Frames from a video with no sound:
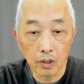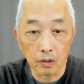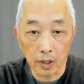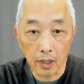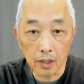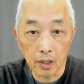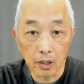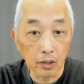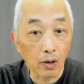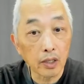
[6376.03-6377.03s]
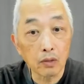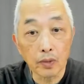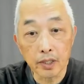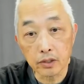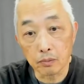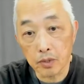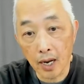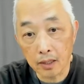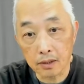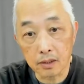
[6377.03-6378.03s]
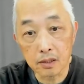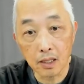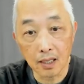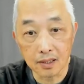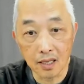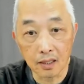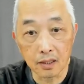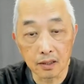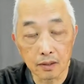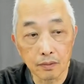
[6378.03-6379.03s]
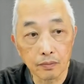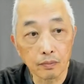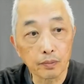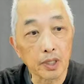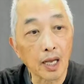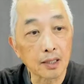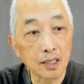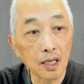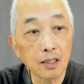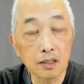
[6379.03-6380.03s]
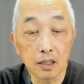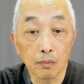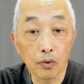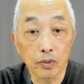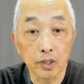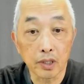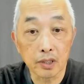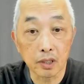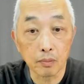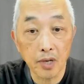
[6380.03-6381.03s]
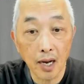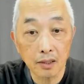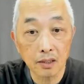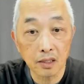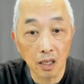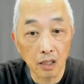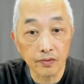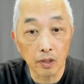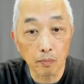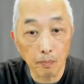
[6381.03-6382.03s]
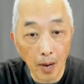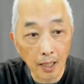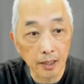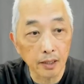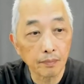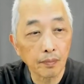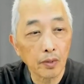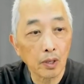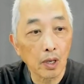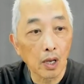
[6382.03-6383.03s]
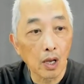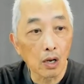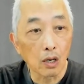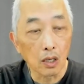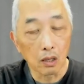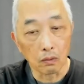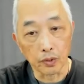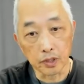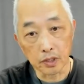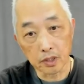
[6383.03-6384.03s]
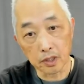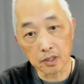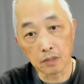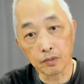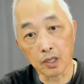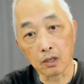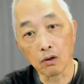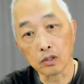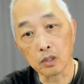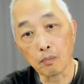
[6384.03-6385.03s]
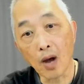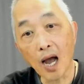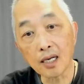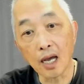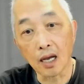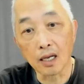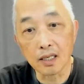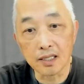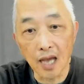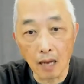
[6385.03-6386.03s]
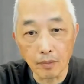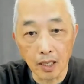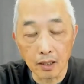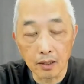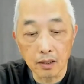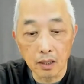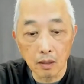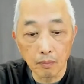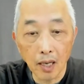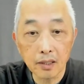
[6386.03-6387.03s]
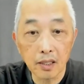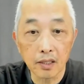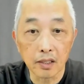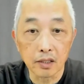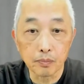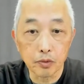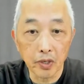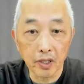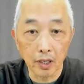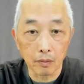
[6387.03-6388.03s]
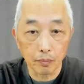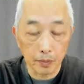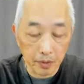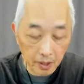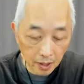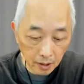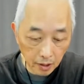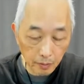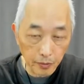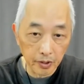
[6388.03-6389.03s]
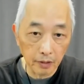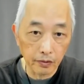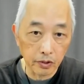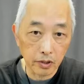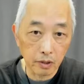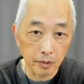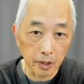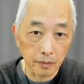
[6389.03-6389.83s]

Okay, there are other ways to practice asana, but asana is important. It's the practice of the body. We just did something called the pana yama. Pana is breathing, but particularly breathing with your stomach.